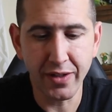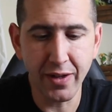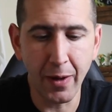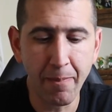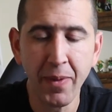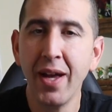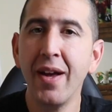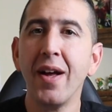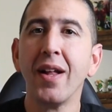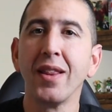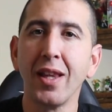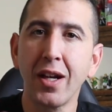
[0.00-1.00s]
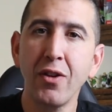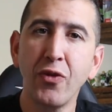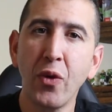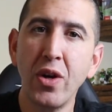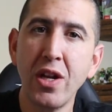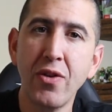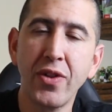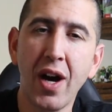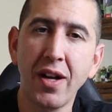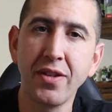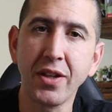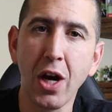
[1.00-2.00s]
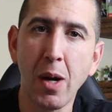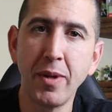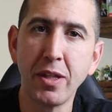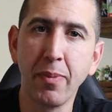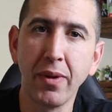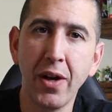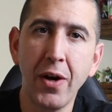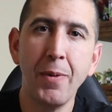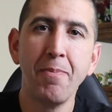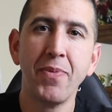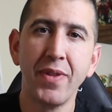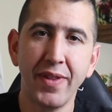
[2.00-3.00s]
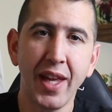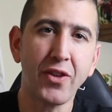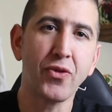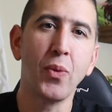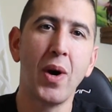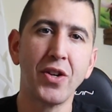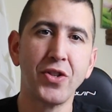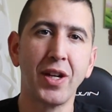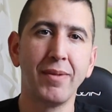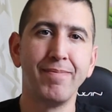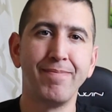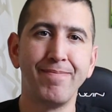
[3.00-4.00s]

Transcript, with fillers: So looking forward to your thoughts and comments below. Thanks for watching.